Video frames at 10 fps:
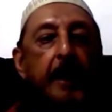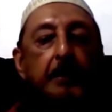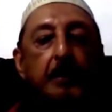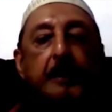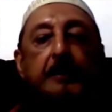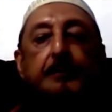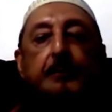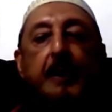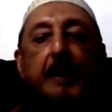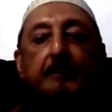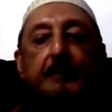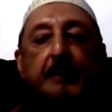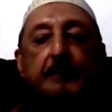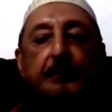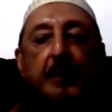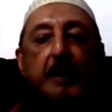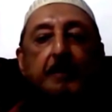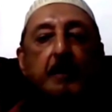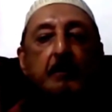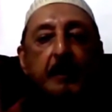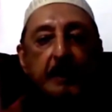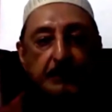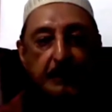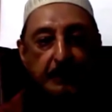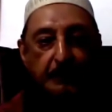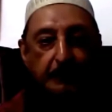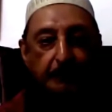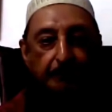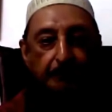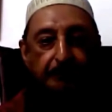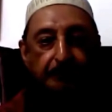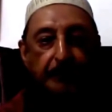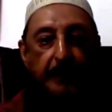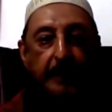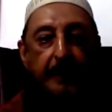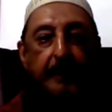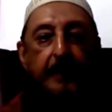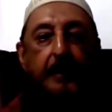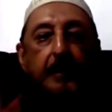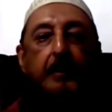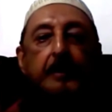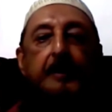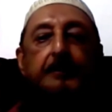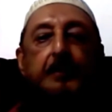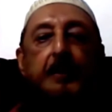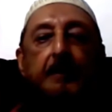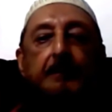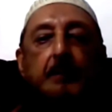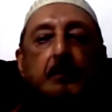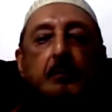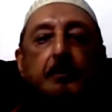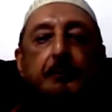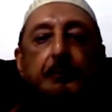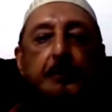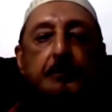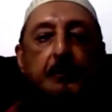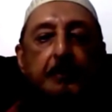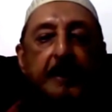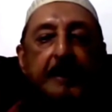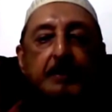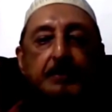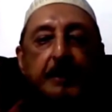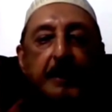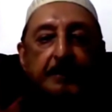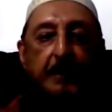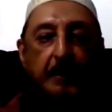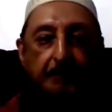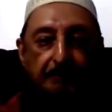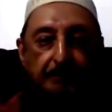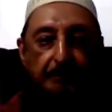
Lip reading: And unless you have these tribal relations, unless you have the groups which remain together